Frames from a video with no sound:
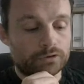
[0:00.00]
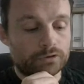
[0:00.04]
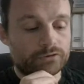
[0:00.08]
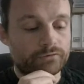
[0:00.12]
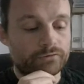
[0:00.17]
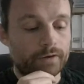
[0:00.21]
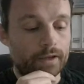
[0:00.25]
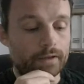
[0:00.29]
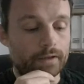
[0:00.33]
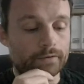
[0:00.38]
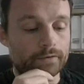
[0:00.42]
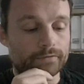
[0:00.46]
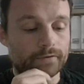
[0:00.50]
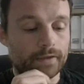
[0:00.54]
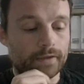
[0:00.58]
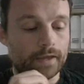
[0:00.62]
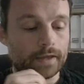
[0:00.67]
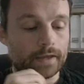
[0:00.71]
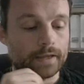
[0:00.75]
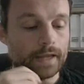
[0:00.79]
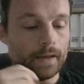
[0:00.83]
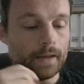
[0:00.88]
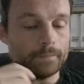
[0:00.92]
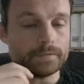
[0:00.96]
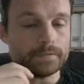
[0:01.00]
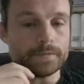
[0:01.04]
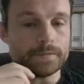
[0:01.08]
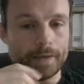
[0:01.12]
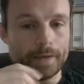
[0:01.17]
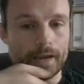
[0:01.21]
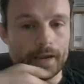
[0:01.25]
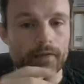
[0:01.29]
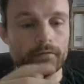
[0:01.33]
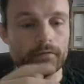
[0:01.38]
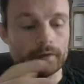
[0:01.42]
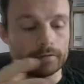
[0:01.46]
trees kept
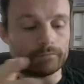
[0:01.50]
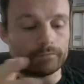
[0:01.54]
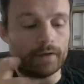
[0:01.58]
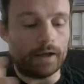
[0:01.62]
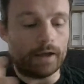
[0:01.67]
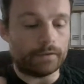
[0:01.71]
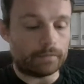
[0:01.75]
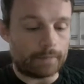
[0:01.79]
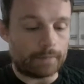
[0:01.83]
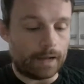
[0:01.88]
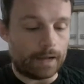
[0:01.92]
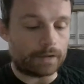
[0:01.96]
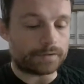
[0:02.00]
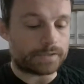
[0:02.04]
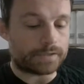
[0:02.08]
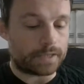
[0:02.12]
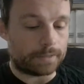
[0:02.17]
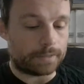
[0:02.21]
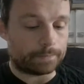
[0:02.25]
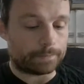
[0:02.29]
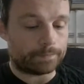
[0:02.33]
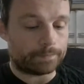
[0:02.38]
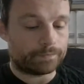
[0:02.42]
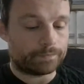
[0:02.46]
appearing round the mountain.